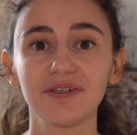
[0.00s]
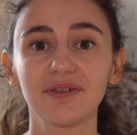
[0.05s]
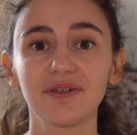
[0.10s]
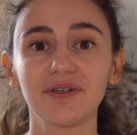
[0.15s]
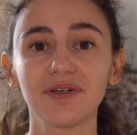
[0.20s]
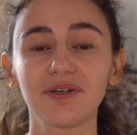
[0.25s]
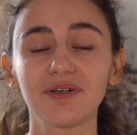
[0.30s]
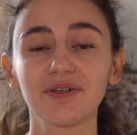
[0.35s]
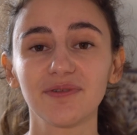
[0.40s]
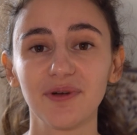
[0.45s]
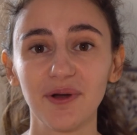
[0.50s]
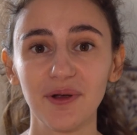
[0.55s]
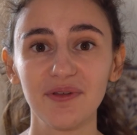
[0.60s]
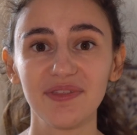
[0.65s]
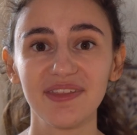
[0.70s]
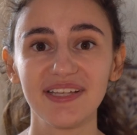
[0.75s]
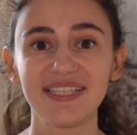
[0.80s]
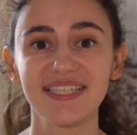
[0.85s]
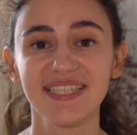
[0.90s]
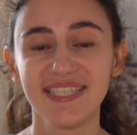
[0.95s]
your
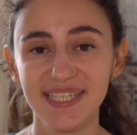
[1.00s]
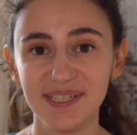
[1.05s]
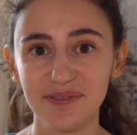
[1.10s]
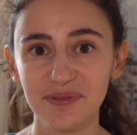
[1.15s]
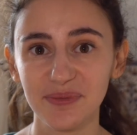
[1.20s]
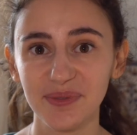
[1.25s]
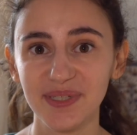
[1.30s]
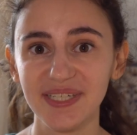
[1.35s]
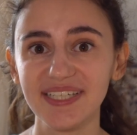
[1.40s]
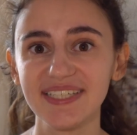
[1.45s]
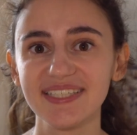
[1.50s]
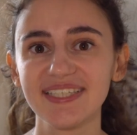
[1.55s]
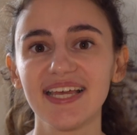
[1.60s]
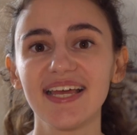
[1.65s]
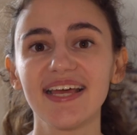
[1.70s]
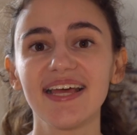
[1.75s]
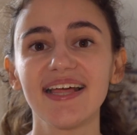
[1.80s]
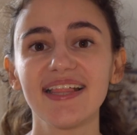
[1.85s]
growth in 6 weeks,